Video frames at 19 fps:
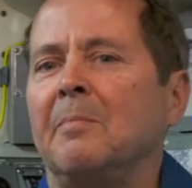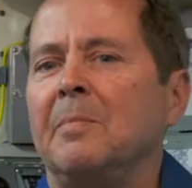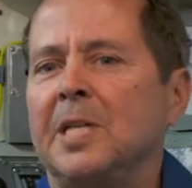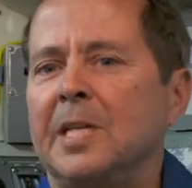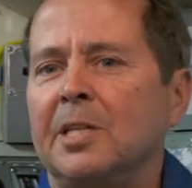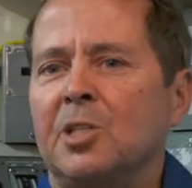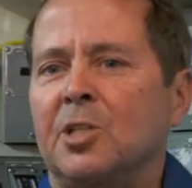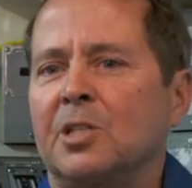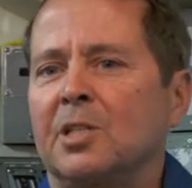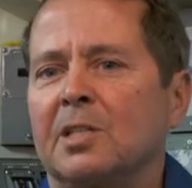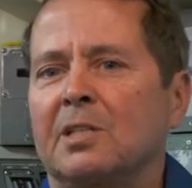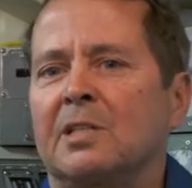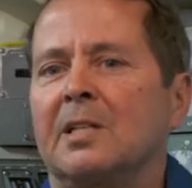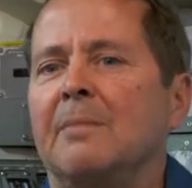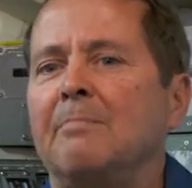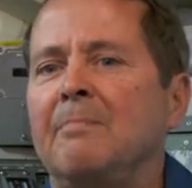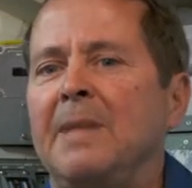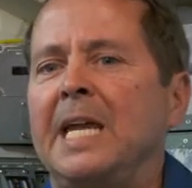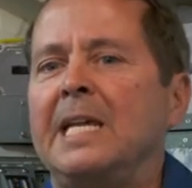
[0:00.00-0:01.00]
It's just
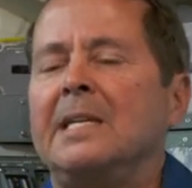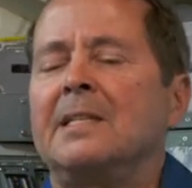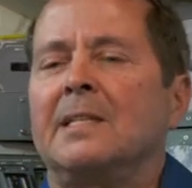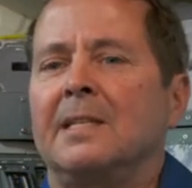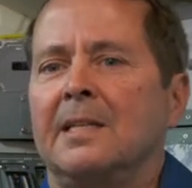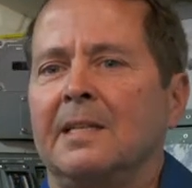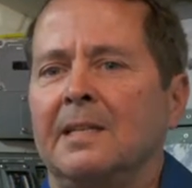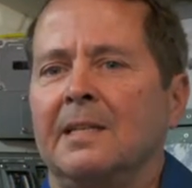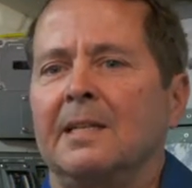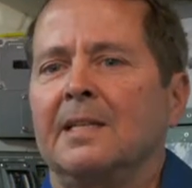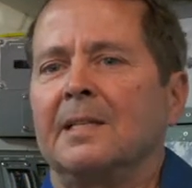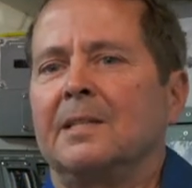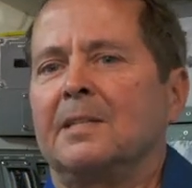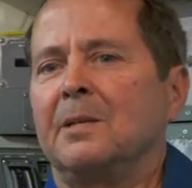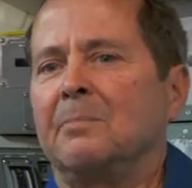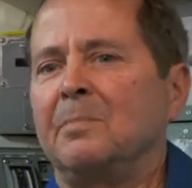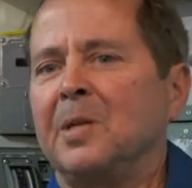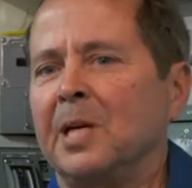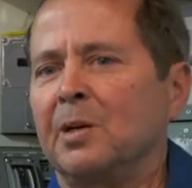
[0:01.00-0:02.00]
amazing
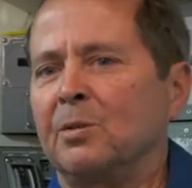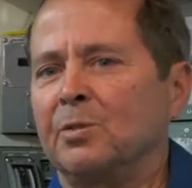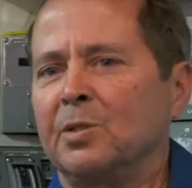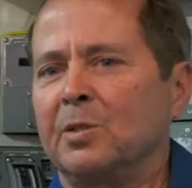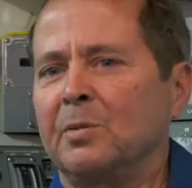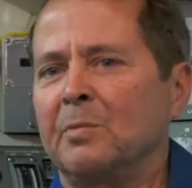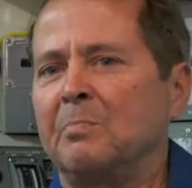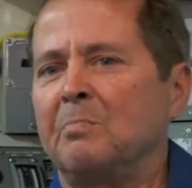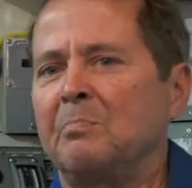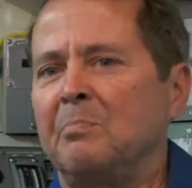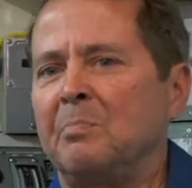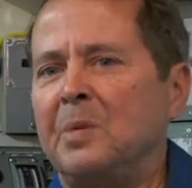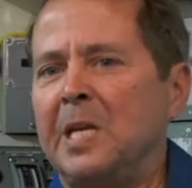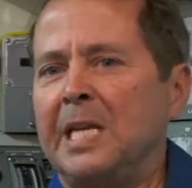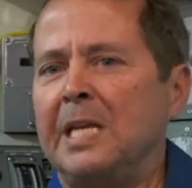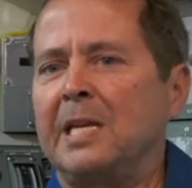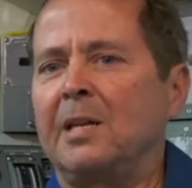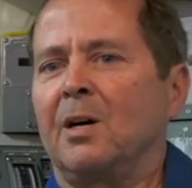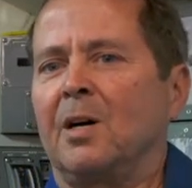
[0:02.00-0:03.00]
to be able to
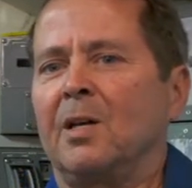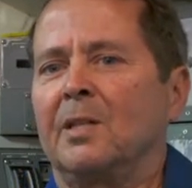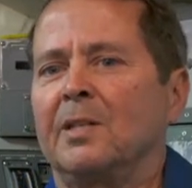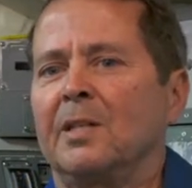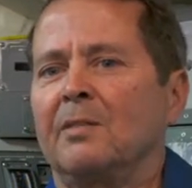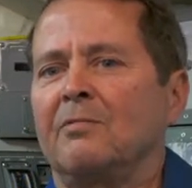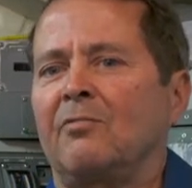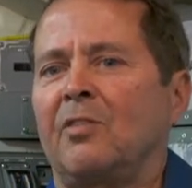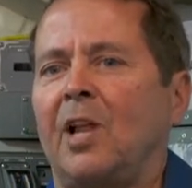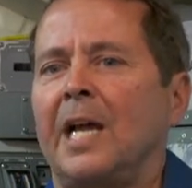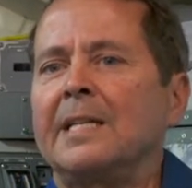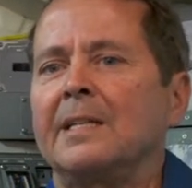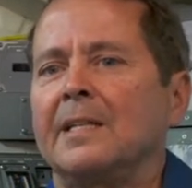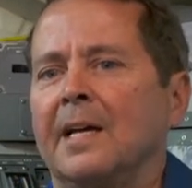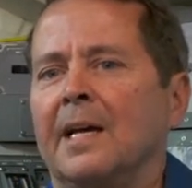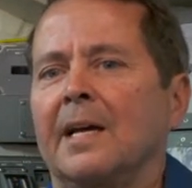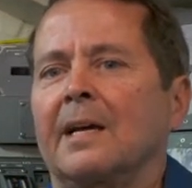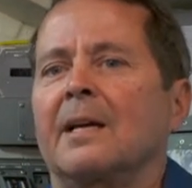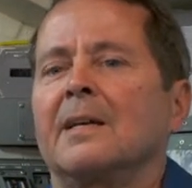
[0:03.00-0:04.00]
be on the flight
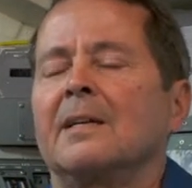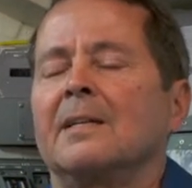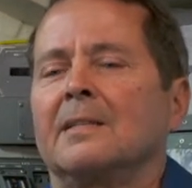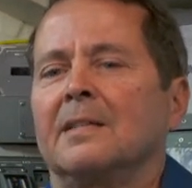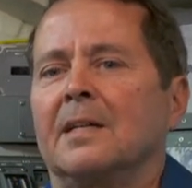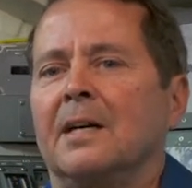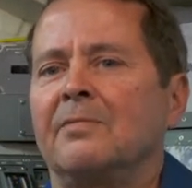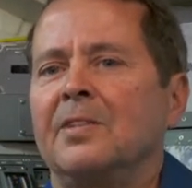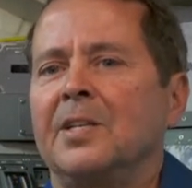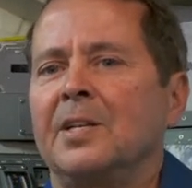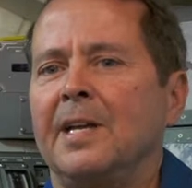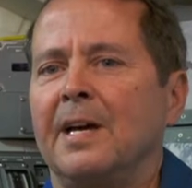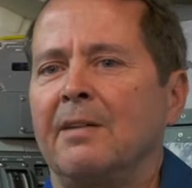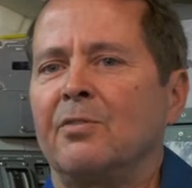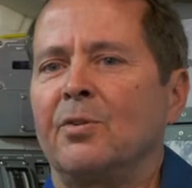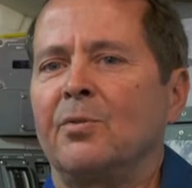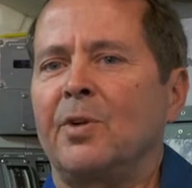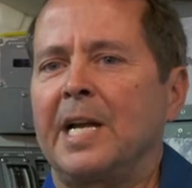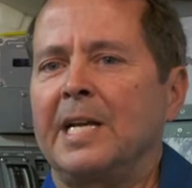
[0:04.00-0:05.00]
deck of
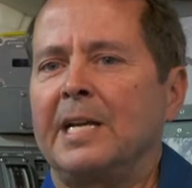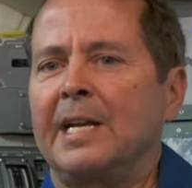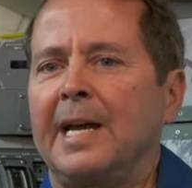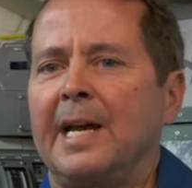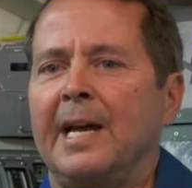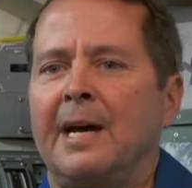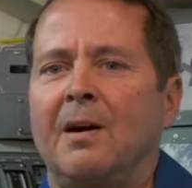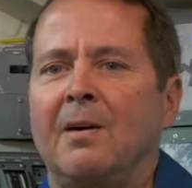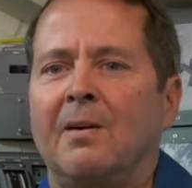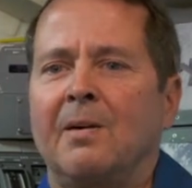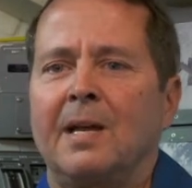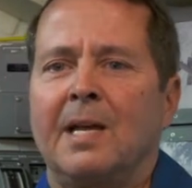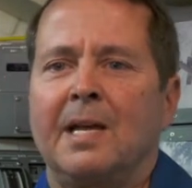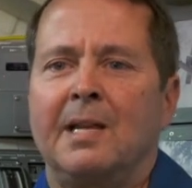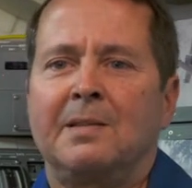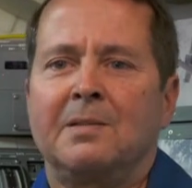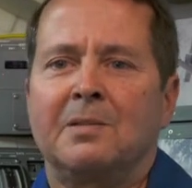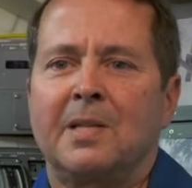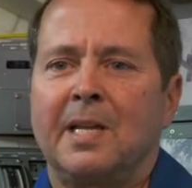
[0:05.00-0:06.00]
Endeavour right now
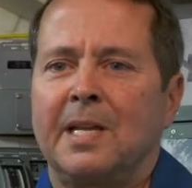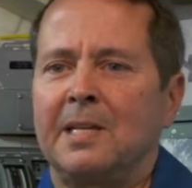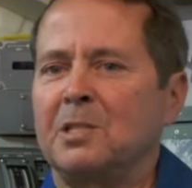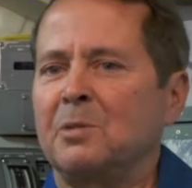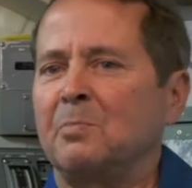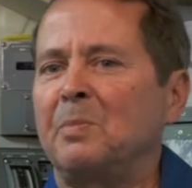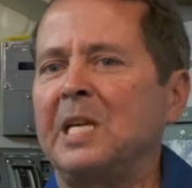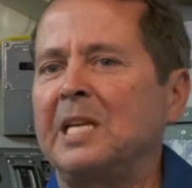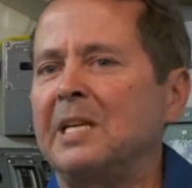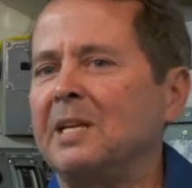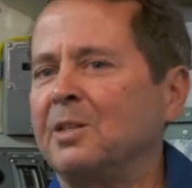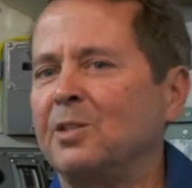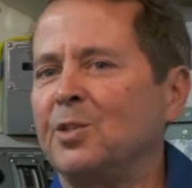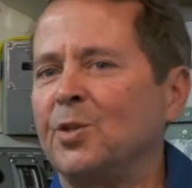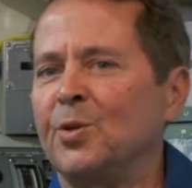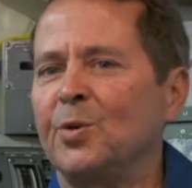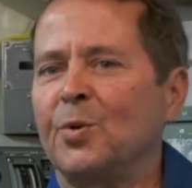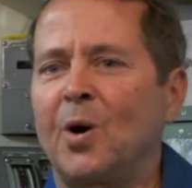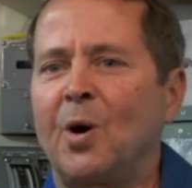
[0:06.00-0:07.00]
and speaking
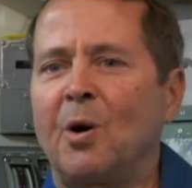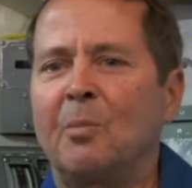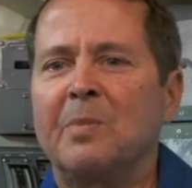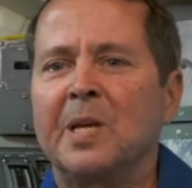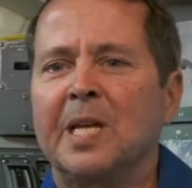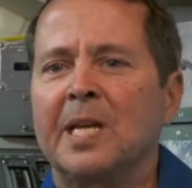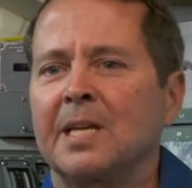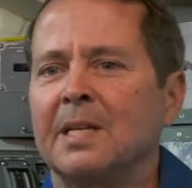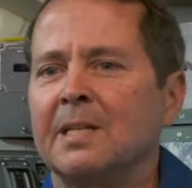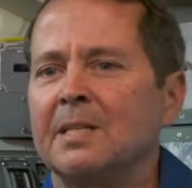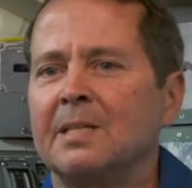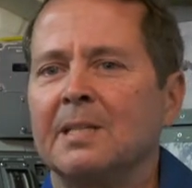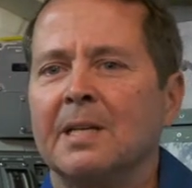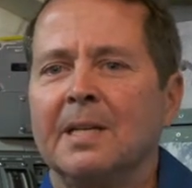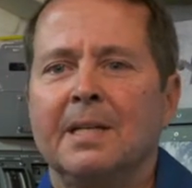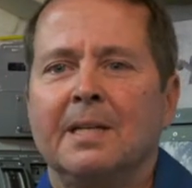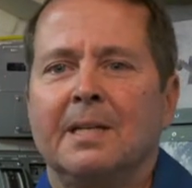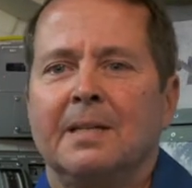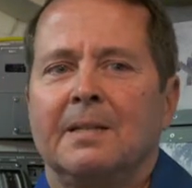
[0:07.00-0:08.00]
to you all, because
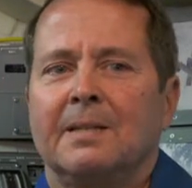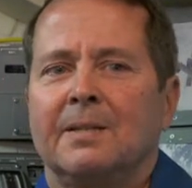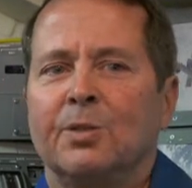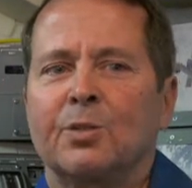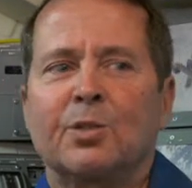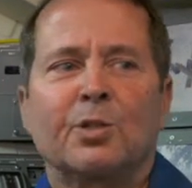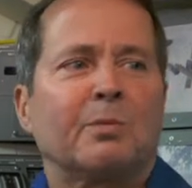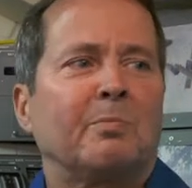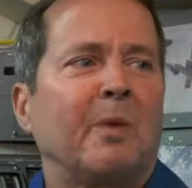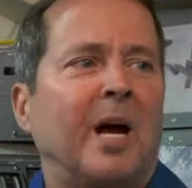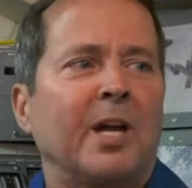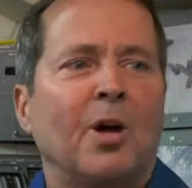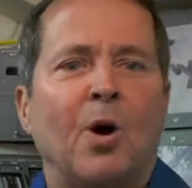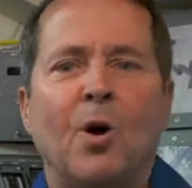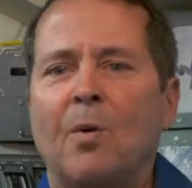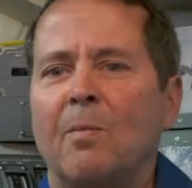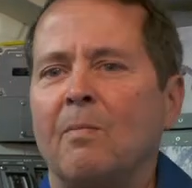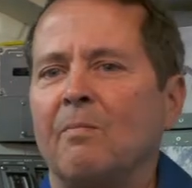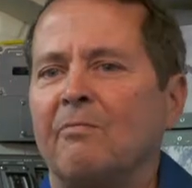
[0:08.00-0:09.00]
this was my
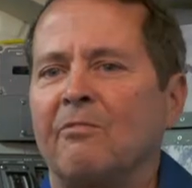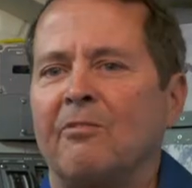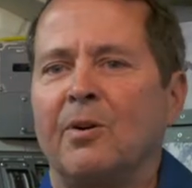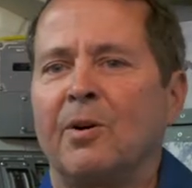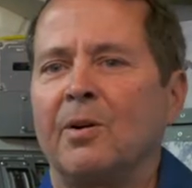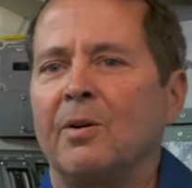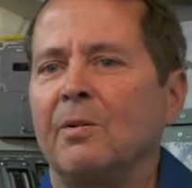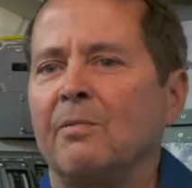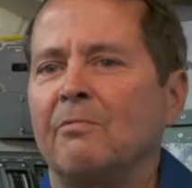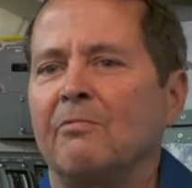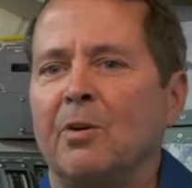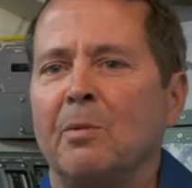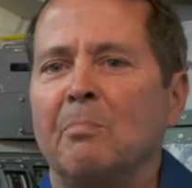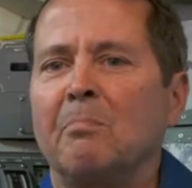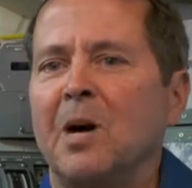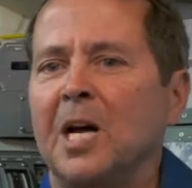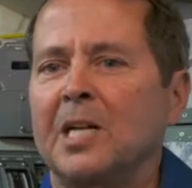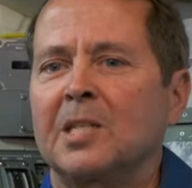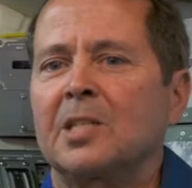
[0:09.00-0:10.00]
home for
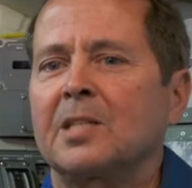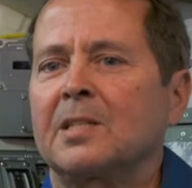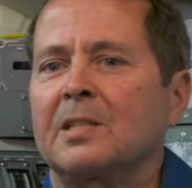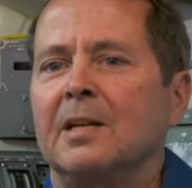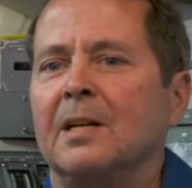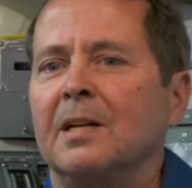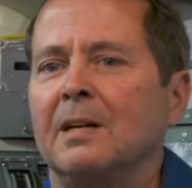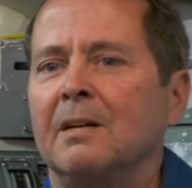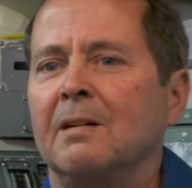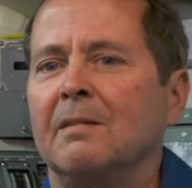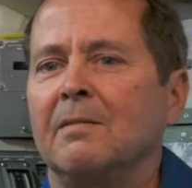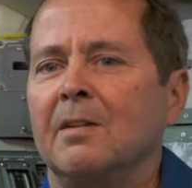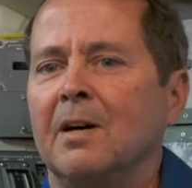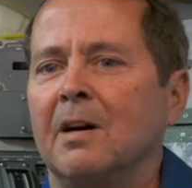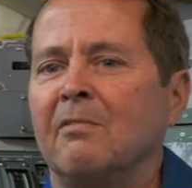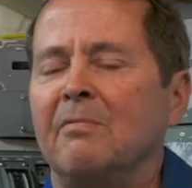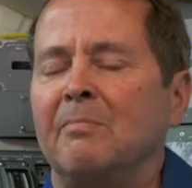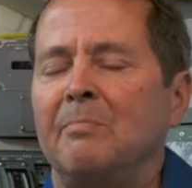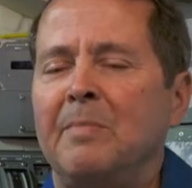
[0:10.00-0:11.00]
much
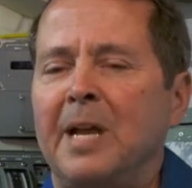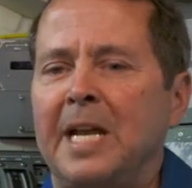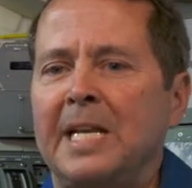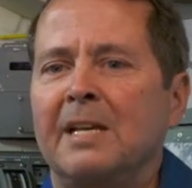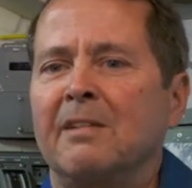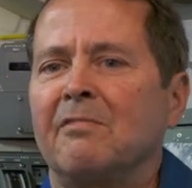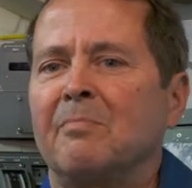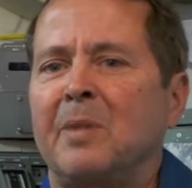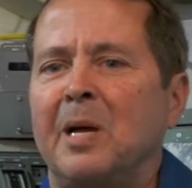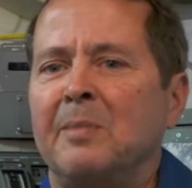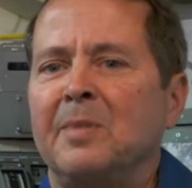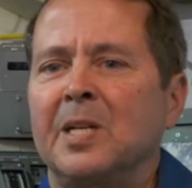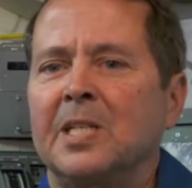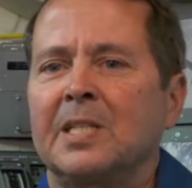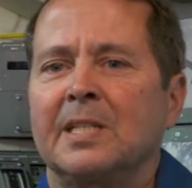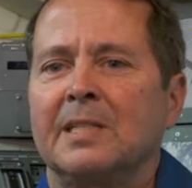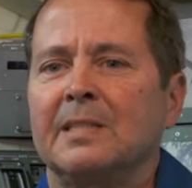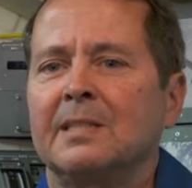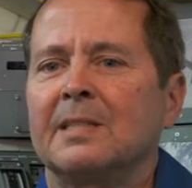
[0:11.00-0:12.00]
of many of my
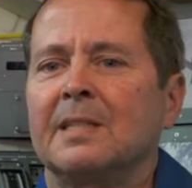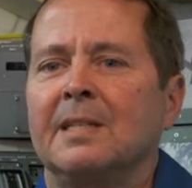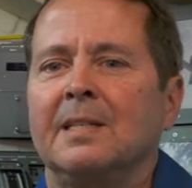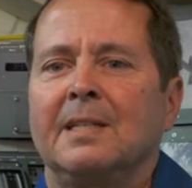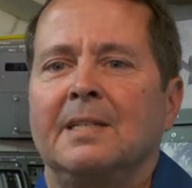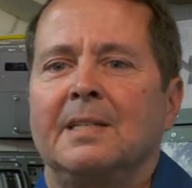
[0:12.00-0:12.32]
missions.